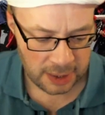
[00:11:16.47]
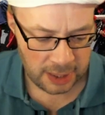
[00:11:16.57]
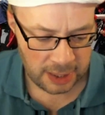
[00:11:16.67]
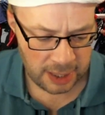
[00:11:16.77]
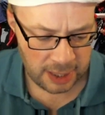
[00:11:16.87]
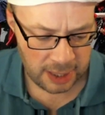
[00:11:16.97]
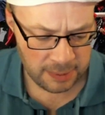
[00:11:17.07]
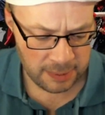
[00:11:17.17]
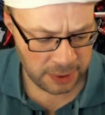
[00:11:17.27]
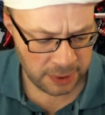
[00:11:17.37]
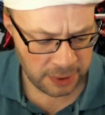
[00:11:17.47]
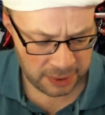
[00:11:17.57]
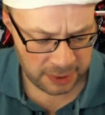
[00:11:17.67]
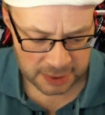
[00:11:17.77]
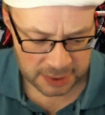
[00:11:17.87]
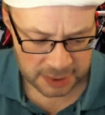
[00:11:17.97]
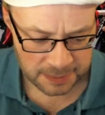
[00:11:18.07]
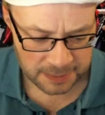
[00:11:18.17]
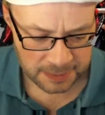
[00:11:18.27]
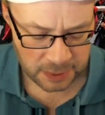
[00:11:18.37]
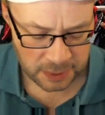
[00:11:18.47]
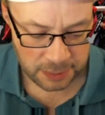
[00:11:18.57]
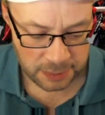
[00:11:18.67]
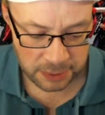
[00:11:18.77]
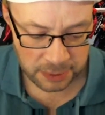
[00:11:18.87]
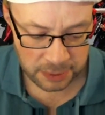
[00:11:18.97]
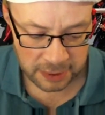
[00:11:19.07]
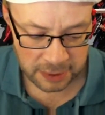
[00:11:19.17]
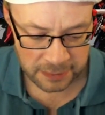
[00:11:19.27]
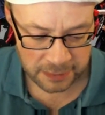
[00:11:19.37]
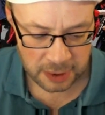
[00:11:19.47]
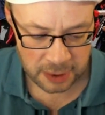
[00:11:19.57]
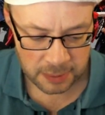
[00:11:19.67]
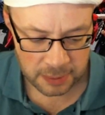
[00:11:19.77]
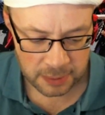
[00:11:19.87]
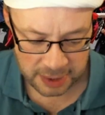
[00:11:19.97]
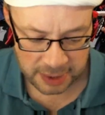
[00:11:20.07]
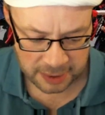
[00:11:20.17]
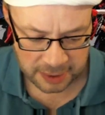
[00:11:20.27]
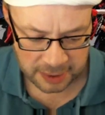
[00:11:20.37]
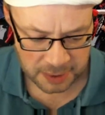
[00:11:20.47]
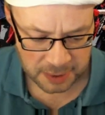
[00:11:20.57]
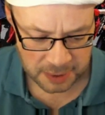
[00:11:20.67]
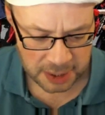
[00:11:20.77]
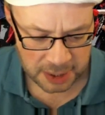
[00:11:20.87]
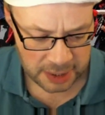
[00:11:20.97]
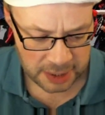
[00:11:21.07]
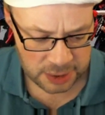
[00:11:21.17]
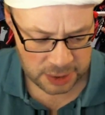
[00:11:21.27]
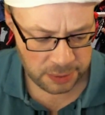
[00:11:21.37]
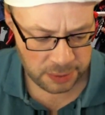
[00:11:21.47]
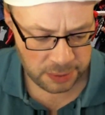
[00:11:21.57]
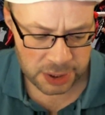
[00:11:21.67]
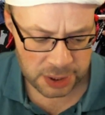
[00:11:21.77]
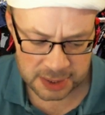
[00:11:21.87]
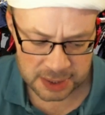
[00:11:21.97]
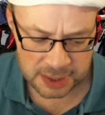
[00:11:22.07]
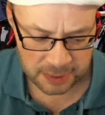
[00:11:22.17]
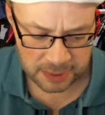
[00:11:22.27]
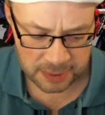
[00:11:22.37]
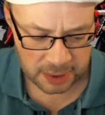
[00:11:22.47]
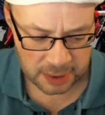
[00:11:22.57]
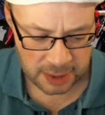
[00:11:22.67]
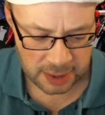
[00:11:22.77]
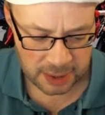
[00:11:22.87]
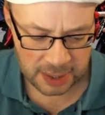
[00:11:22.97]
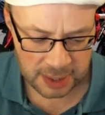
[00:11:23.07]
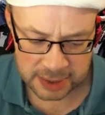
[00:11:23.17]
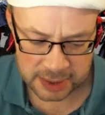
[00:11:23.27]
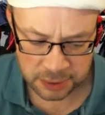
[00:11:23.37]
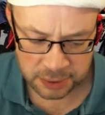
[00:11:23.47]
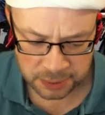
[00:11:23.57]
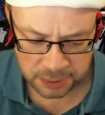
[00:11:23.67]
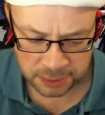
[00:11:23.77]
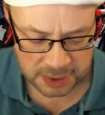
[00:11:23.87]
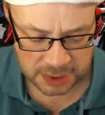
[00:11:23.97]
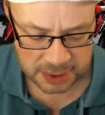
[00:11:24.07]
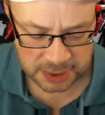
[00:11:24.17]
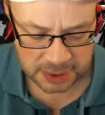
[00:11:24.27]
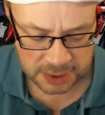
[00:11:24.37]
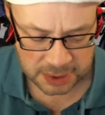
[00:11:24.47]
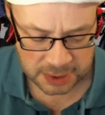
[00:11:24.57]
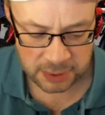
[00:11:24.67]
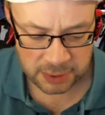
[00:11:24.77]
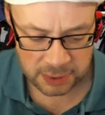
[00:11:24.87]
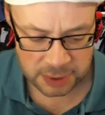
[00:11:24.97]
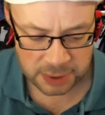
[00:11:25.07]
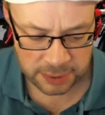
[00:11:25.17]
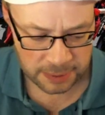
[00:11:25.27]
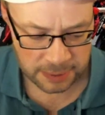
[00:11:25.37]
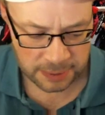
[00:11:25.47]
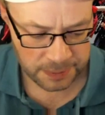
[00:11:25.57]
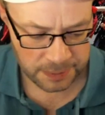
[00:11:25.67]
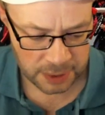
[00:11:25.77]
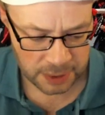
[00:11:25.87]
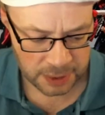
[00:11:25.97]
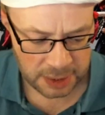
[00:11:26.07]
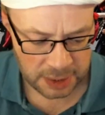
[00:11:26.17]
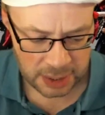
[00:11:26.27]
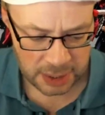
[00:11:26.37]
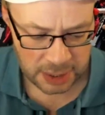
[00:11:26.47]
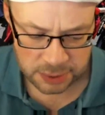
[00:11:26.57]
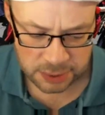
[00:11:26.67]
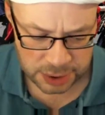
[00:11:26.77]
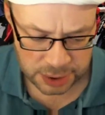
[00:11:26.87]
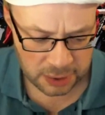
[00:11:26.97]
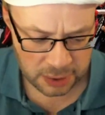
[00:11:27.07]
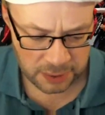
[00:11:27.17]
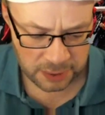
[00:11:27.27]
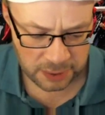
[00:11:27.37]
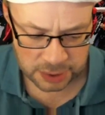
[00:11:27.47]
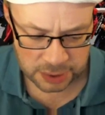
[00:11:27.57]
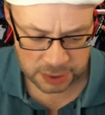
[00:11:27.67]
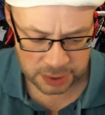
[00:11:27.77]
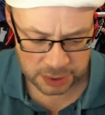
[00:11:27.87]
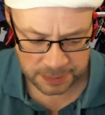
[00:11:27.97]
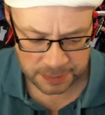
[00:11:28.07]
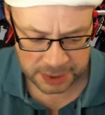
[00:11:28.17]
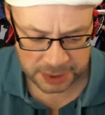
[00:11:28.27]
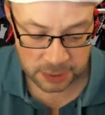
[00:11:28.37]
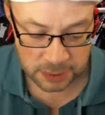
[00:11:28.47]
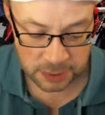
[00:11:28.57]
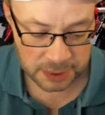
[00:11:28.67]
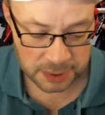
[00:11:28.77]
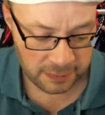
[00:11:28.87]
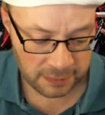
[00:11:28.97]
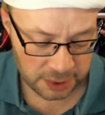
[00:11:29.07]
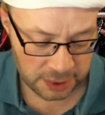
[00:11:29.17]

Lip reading: al-Mudathat, plural of Mudathat, is to originate something that has no roots in religious law. In the tradition of religious law, it is called innovation.